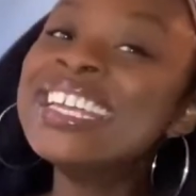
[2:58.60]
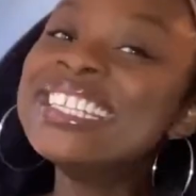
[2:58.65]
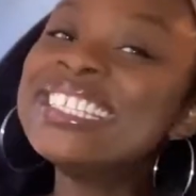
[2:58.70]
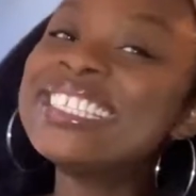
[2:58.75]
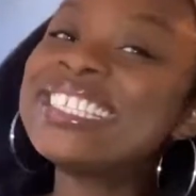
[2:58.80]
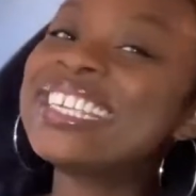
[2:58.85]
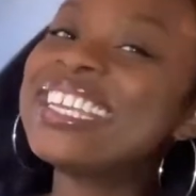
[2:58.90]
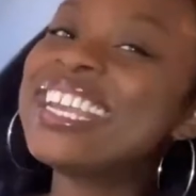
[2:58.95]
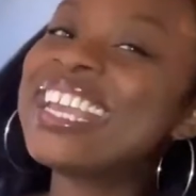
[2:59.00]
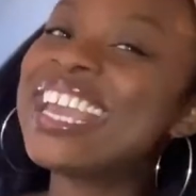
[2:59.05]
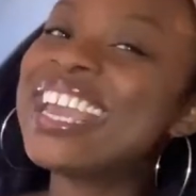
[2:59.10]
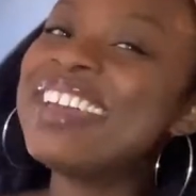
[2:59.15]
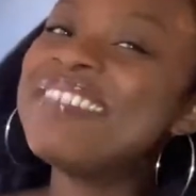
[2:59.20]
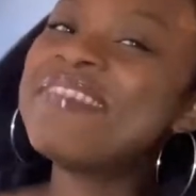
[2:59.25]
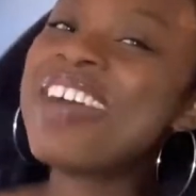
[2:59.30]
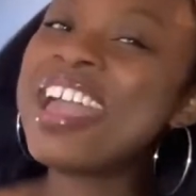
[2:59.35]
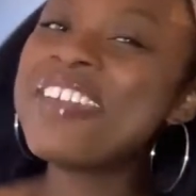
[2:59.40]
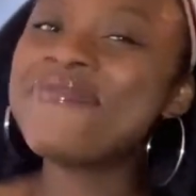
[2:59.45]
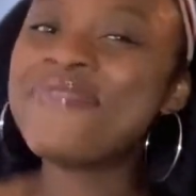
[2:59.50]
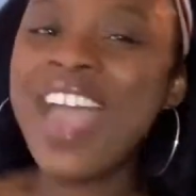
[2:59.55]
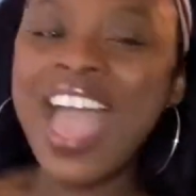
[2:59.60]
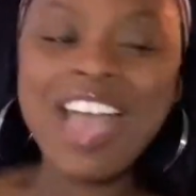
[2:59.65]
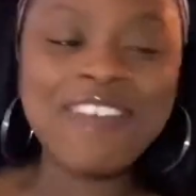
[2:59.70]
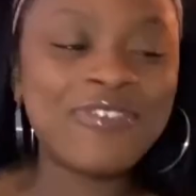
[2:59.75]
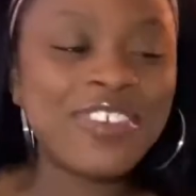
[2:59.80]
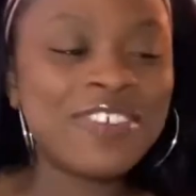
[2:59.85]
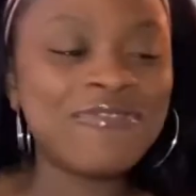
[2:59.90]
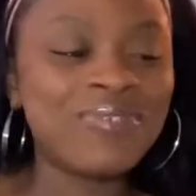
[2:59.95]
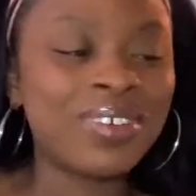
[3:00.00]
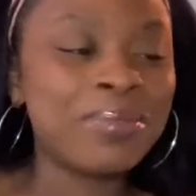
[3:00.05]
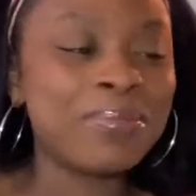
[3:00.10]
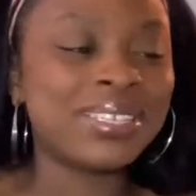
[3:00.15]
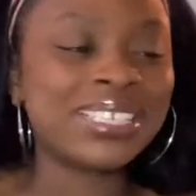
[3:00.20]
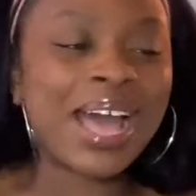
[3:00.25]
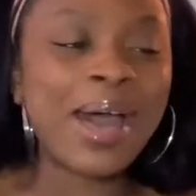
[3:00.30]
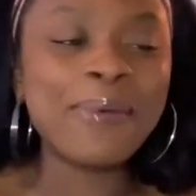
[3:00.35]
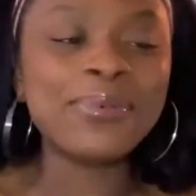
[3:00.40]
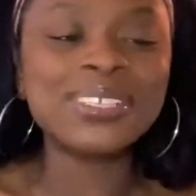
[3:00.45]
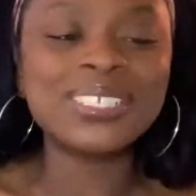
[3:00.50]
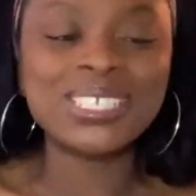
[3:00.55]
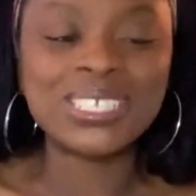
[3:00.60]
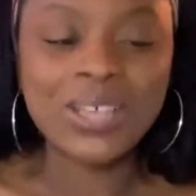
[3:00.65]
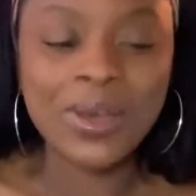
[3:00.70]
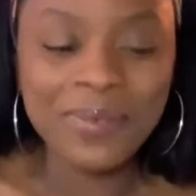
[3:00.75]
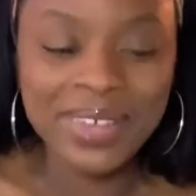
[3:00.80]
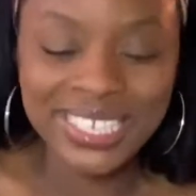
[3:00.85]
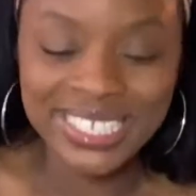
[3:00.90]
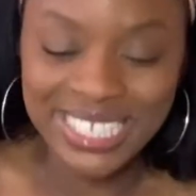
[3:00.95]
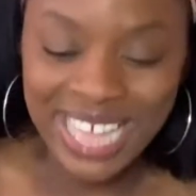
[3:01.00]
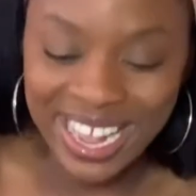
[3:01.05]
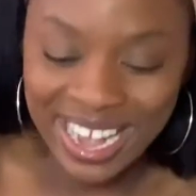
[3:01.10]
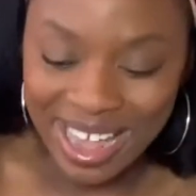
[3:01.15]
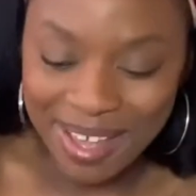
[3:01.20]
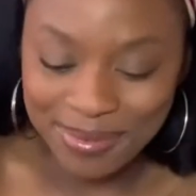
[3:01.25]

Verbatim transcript: to get my FabFitFun box. I was so excited. I